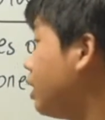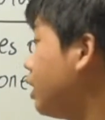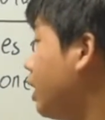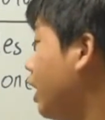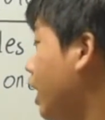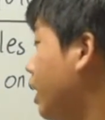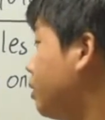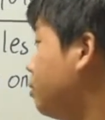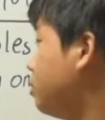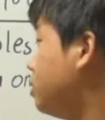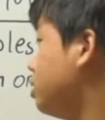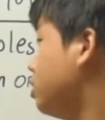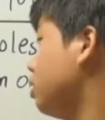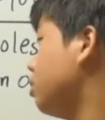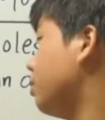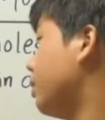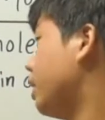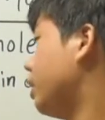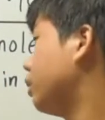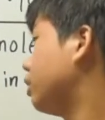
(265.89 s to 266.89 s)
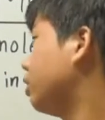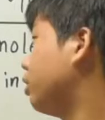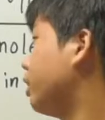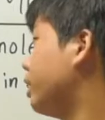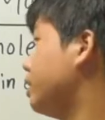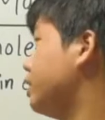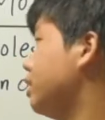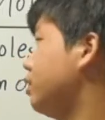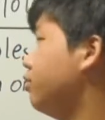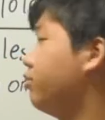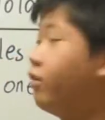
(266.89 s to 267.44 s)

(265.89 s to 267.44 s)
And numerical as in